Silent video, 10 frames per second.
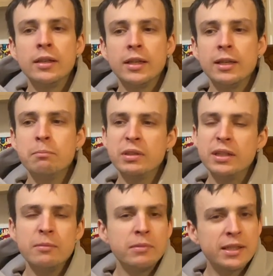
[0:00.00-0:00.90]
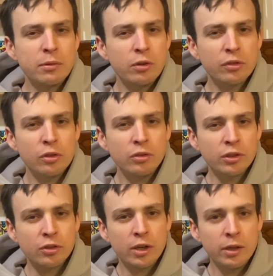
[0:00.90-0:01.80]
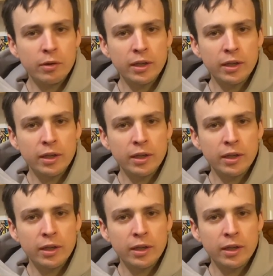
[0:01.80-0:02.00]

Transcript: Impidimp, is that what it's called? The shiny one.